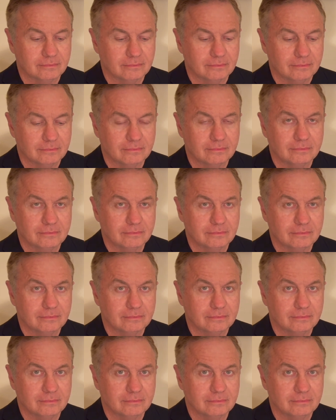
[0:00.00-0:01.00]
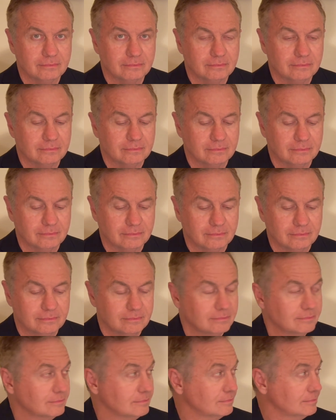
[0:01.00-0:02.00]

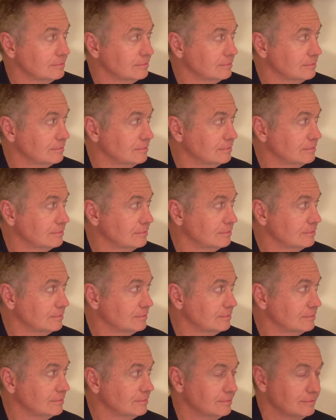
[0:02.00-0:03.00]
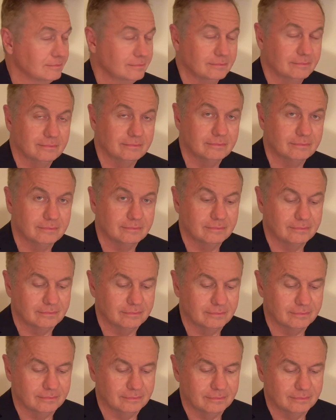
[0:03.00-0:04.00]

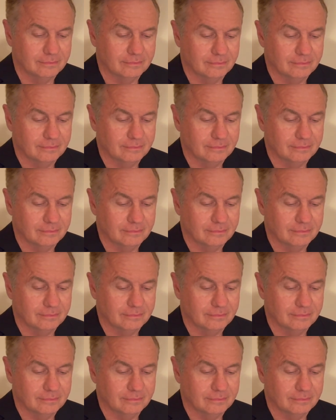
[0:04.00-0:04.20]
The person shown says nothing.